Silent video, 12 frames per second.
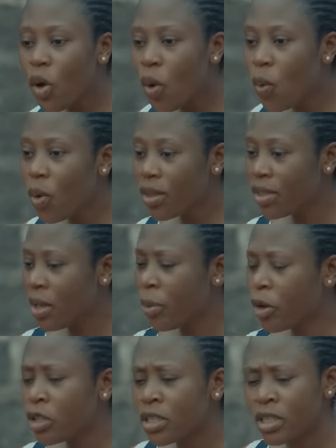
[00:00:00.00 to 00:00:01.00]
No
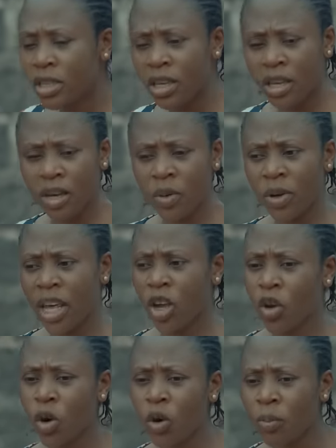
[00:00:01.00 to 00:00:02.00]
wonder, because
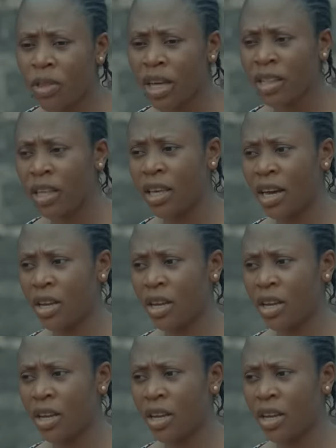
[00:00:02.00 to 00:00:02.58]
when I go home that